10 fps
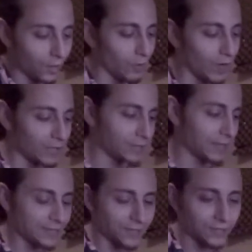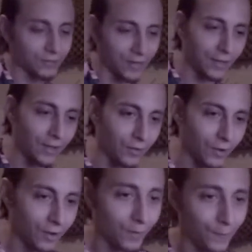Well, that tells you right now.
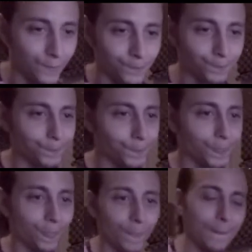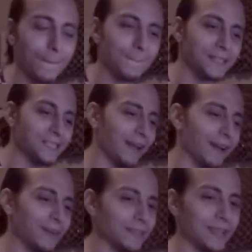Shout
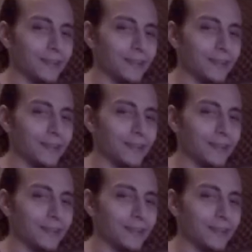out to